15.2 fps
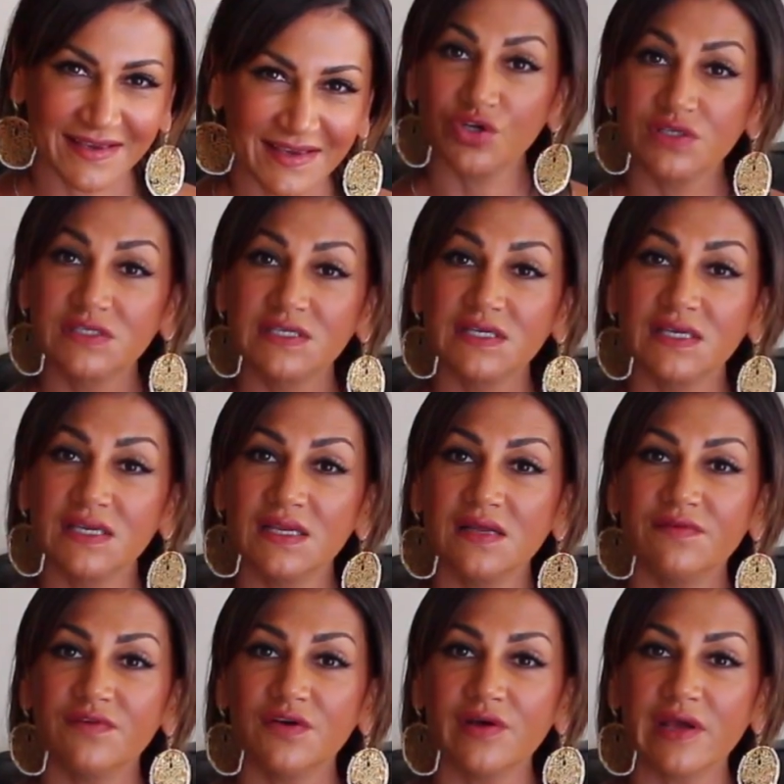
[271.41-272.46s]
You're
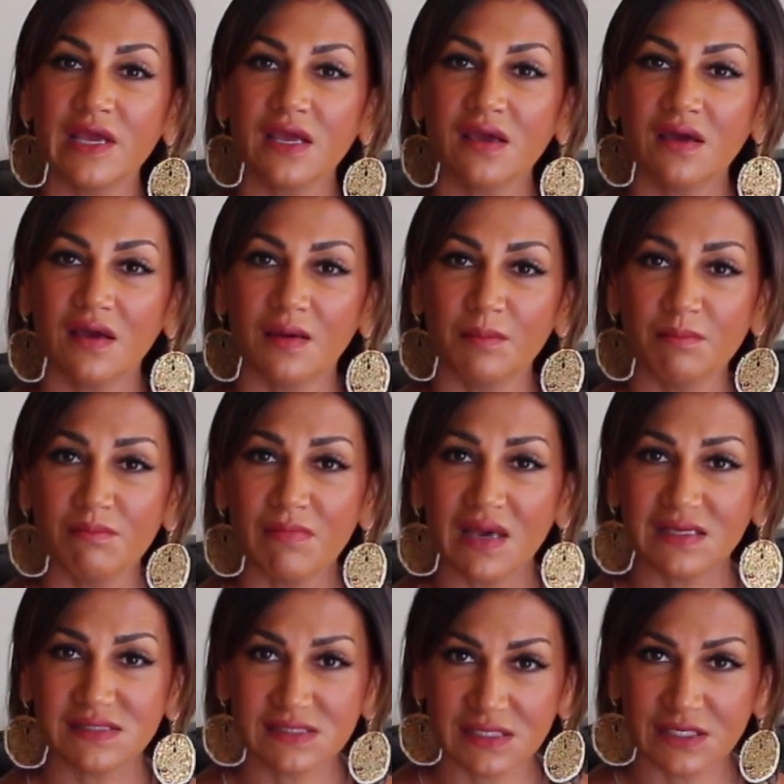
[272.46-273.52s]
delivering a
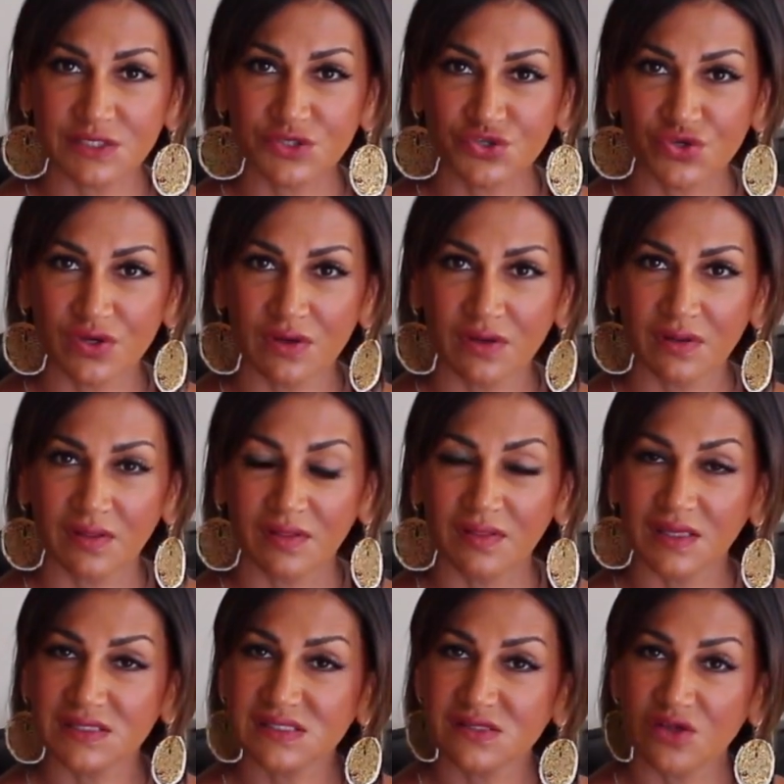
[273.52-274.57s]
message
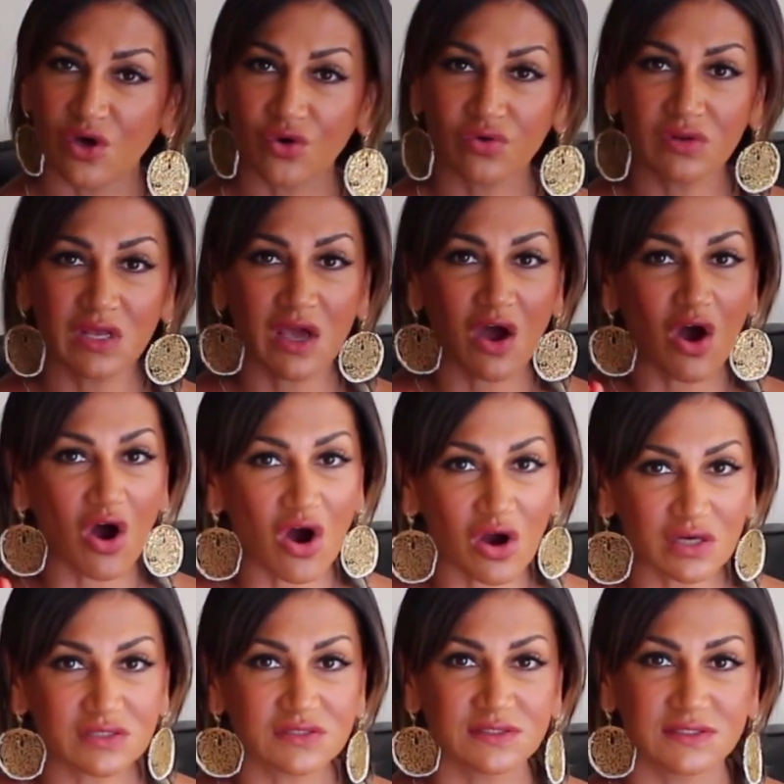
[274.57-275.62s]
that's not only
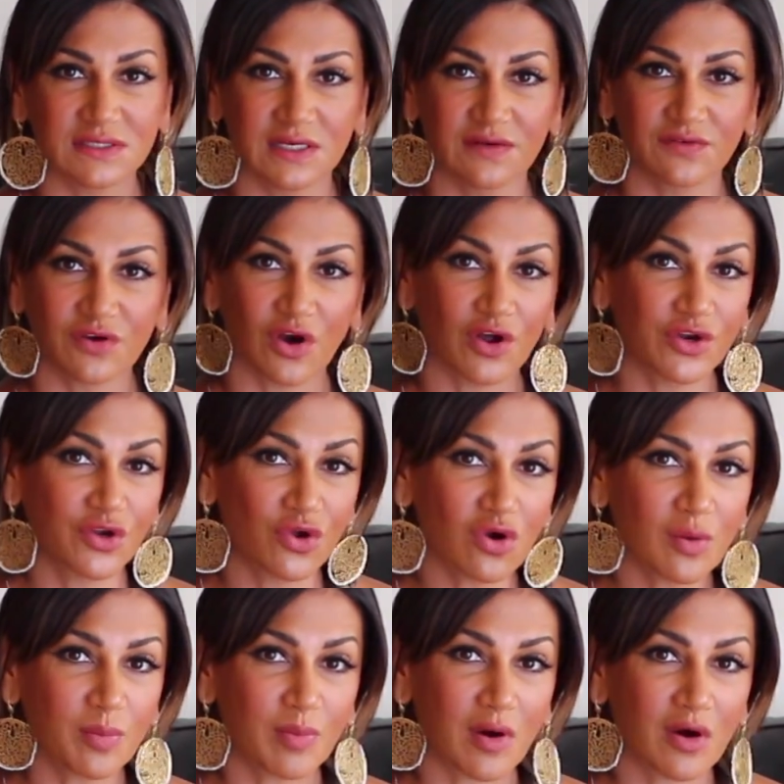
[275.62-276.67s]
hard to deliver on
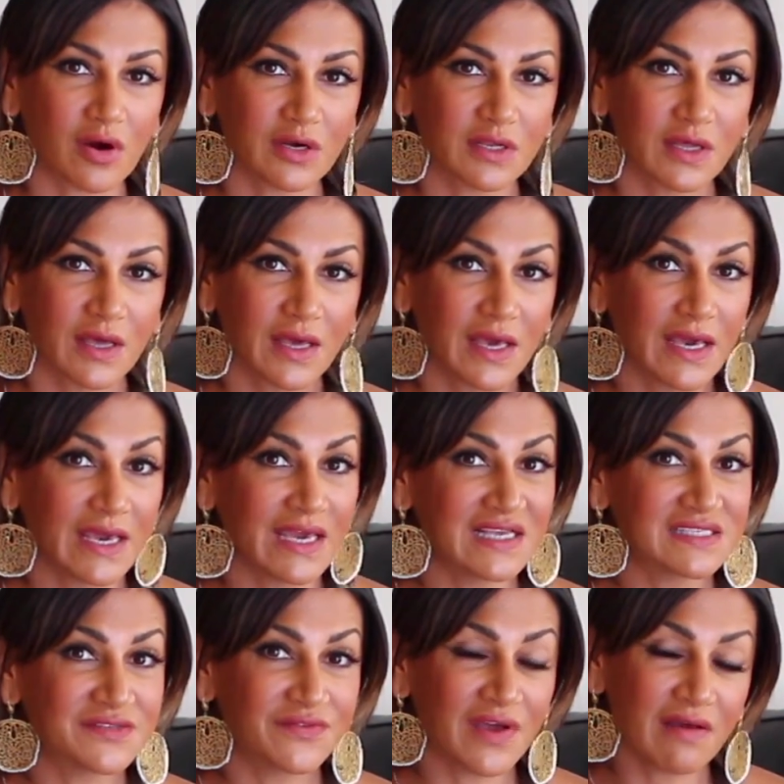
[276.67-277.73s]
your part,
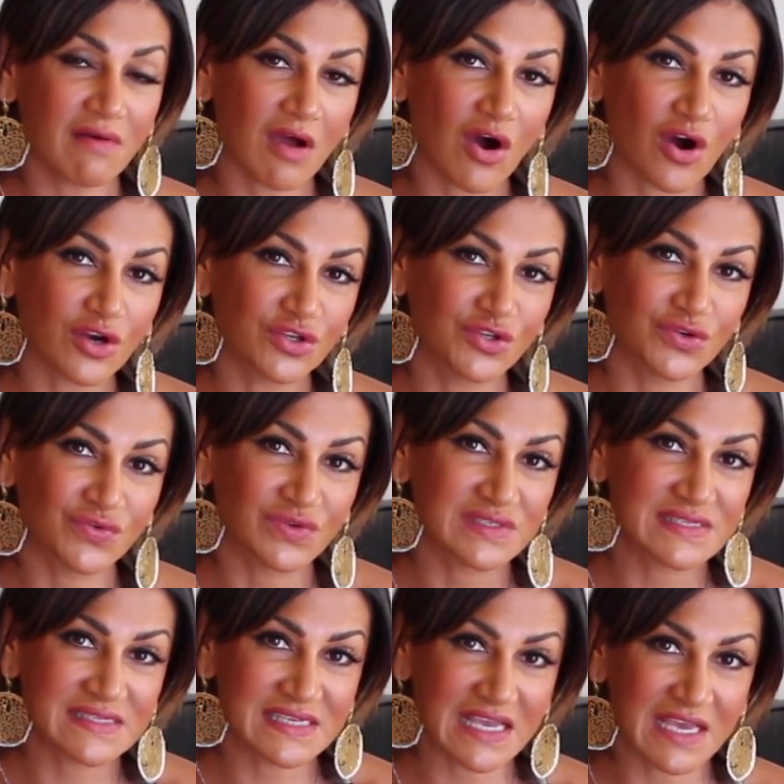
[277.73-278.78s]
it's very hard to
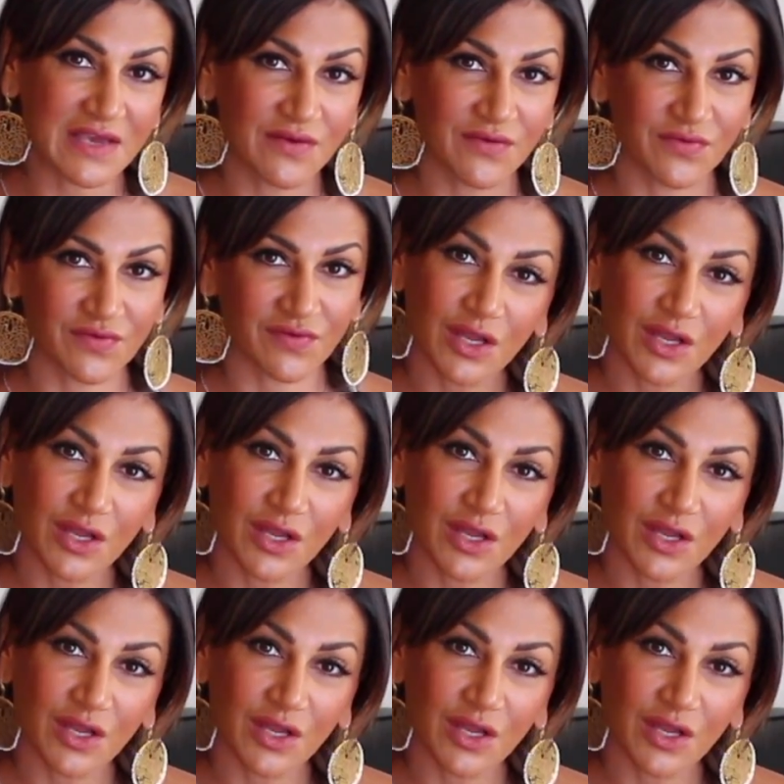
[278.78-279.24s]
receive.